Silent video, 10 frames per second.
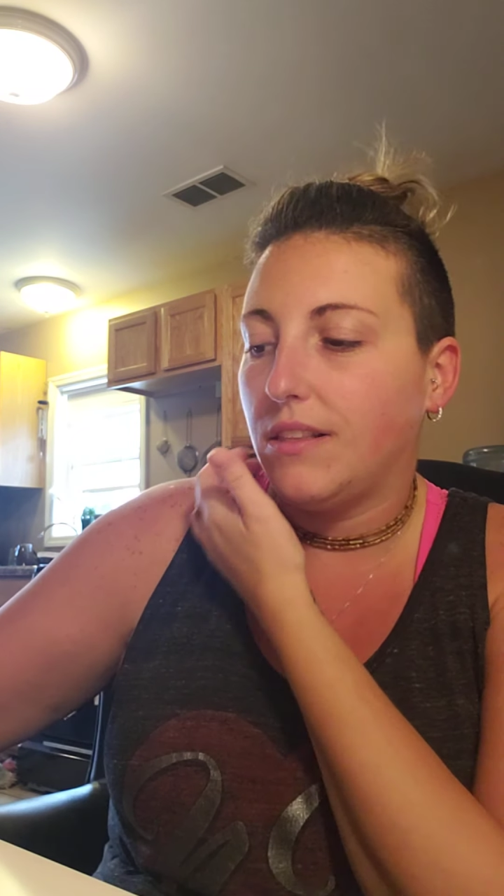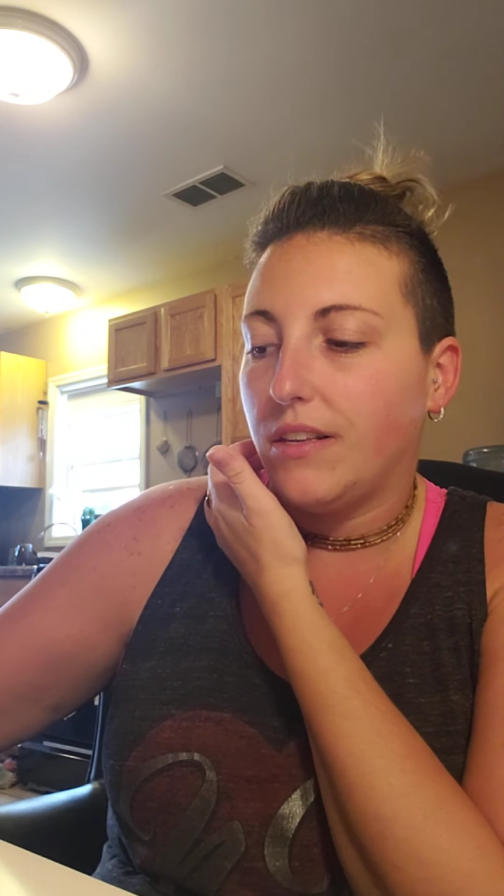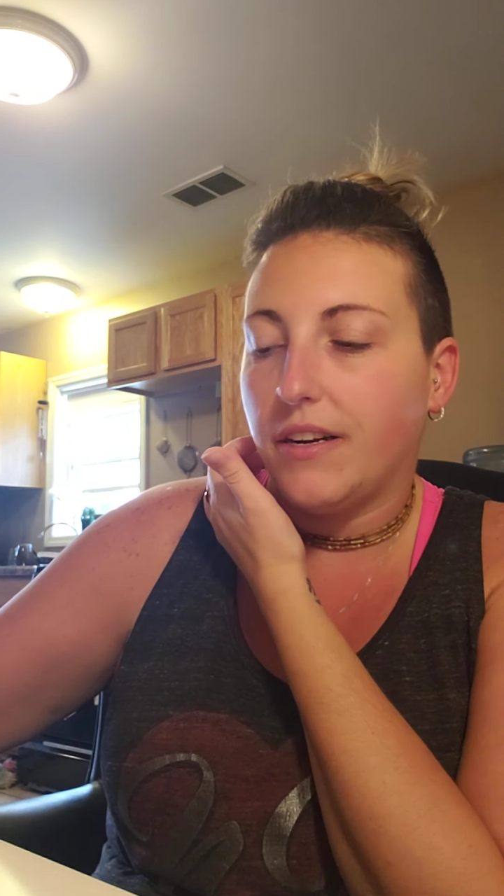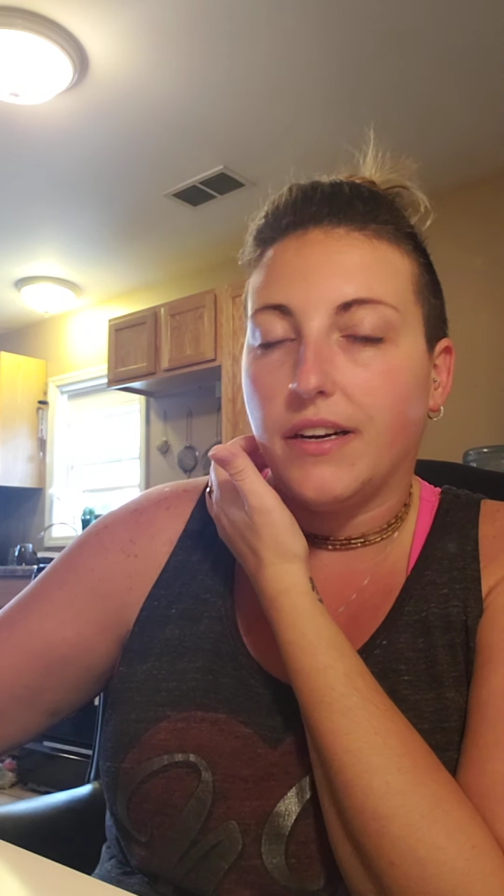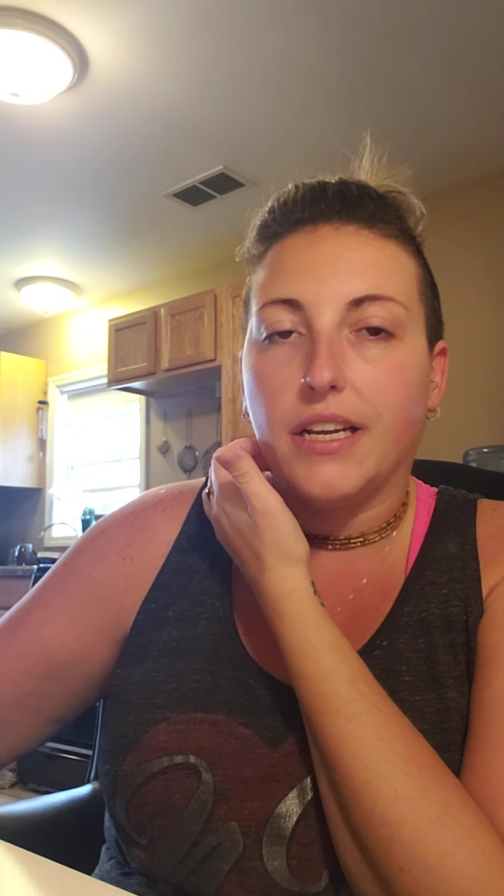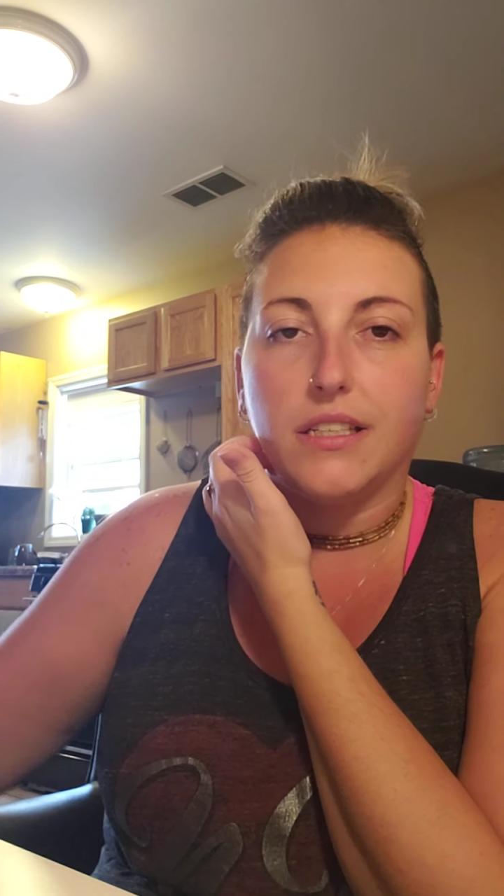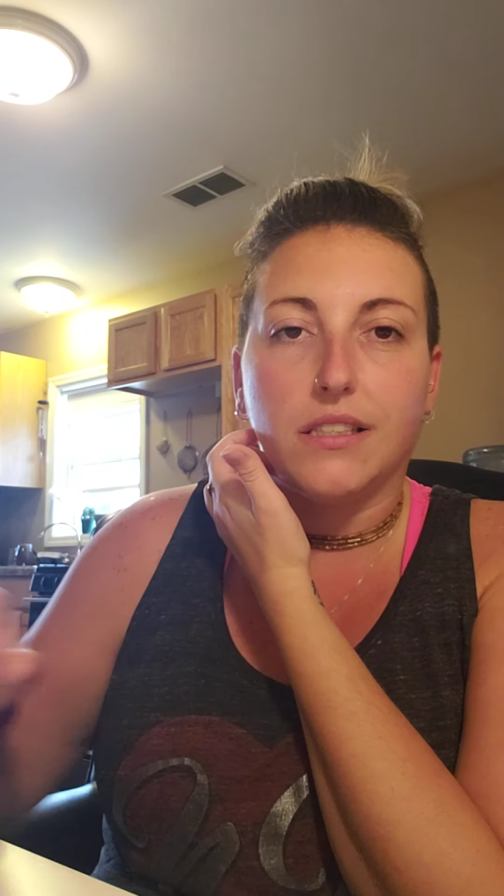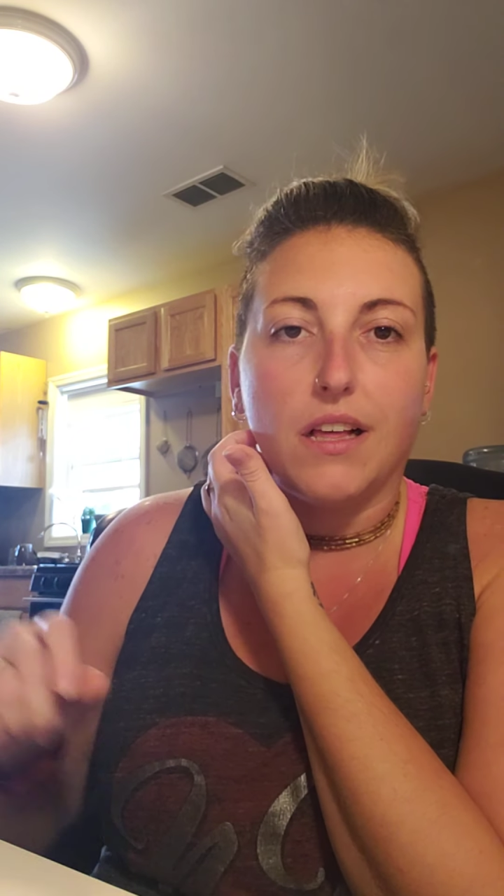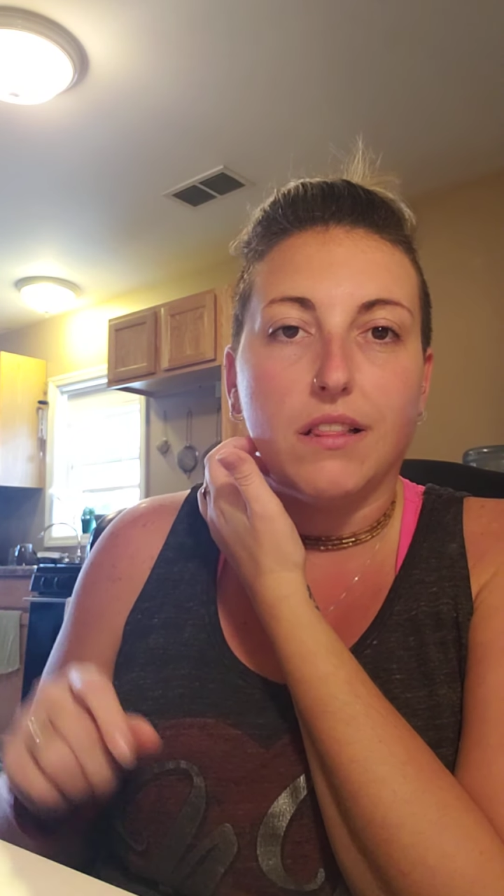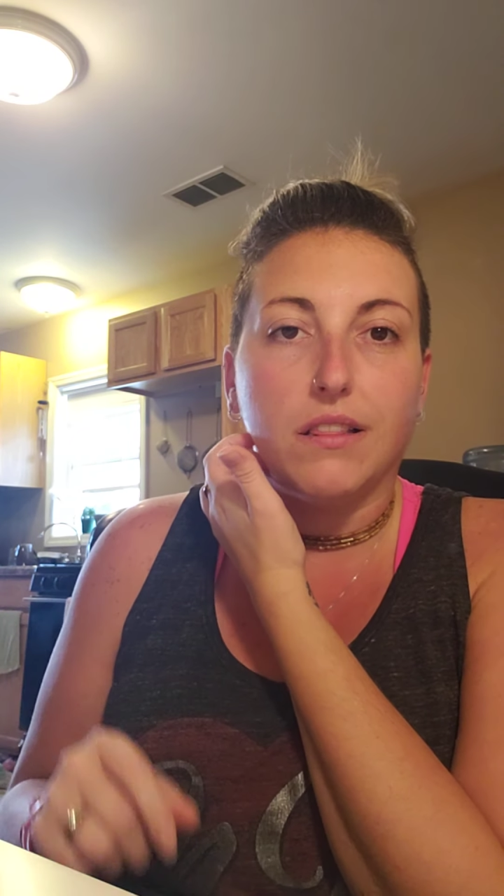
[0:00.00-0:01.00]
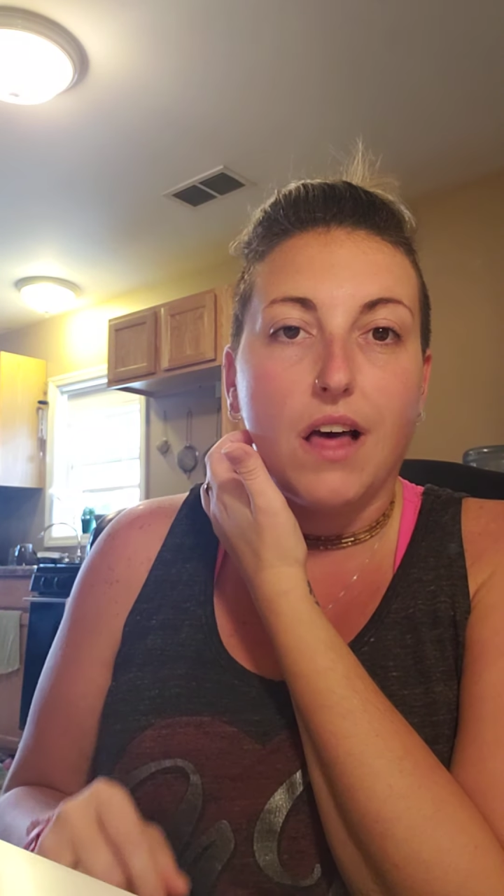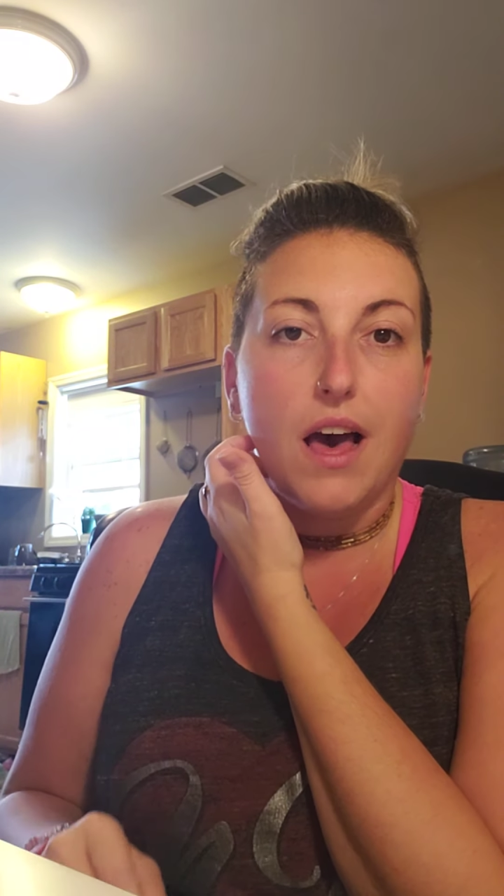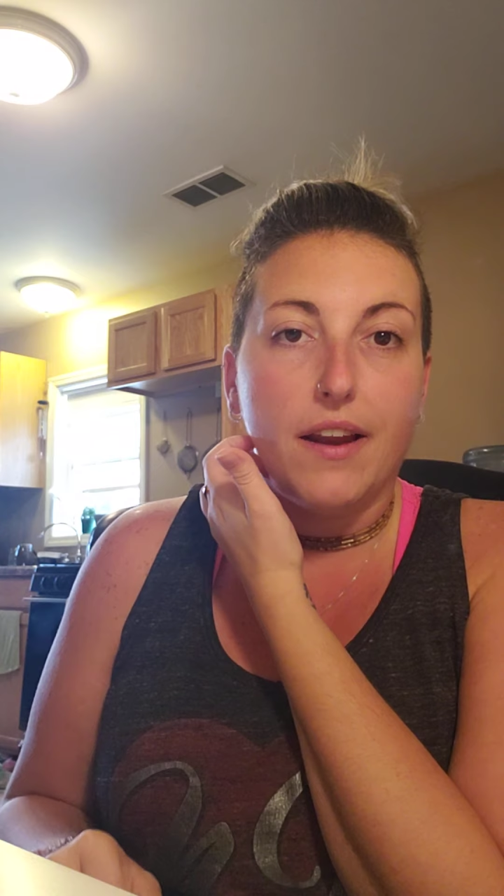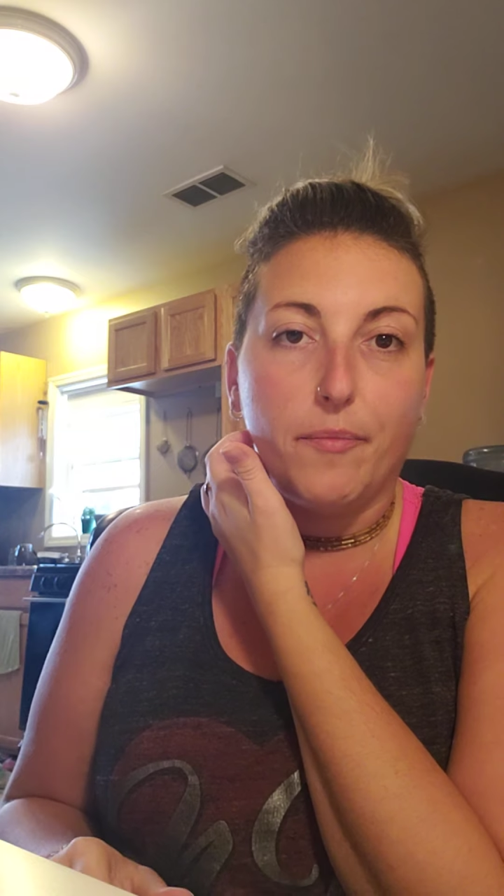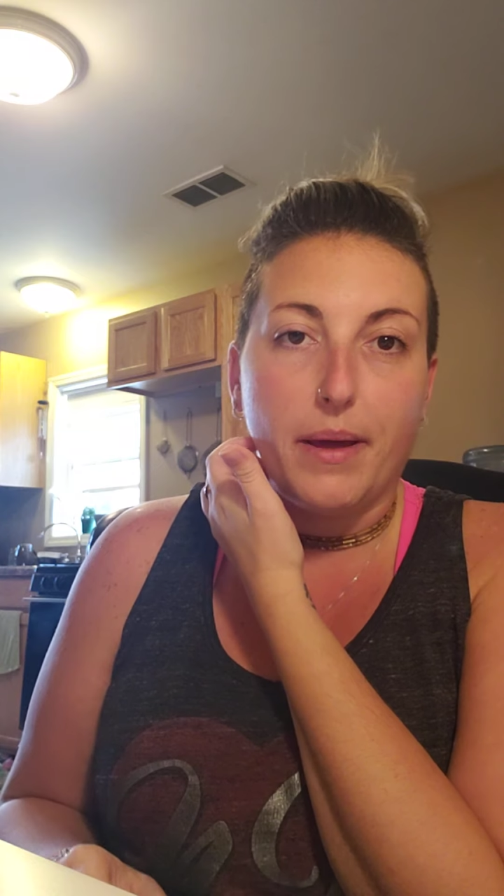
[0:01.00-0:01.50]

There is a lot of